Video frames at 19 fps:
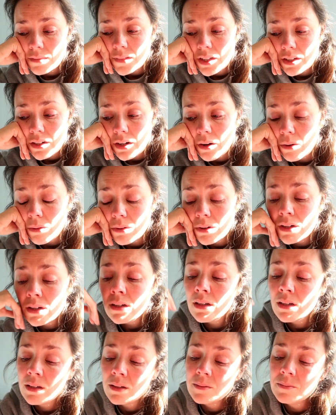you know,
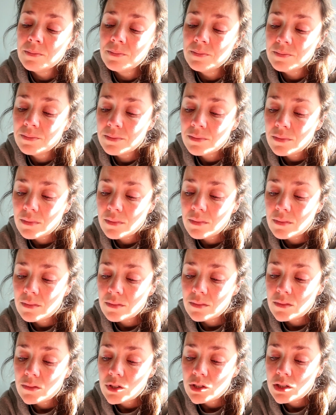
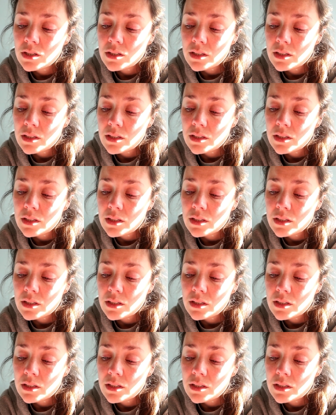she